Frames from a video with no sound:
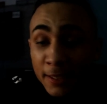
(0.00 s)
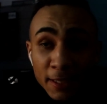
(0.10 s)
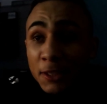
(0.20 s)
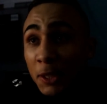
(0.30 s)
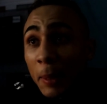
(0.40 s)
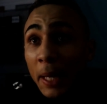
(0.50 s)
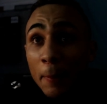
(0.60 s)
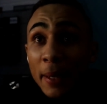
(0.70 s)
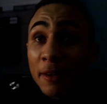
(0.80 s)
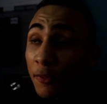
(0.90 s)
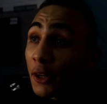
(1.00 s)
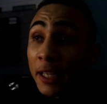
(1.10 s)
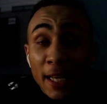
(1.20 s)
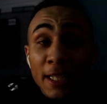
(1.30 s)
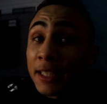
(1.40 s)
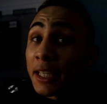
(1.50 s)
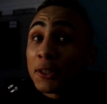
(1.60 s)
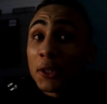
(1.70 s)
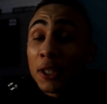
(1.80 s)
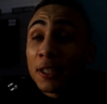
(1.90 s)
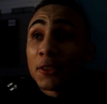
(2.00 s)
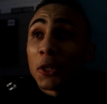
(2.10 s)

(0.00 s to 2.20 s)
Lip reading: He's seen something in me, thought, yeah, this kid's good.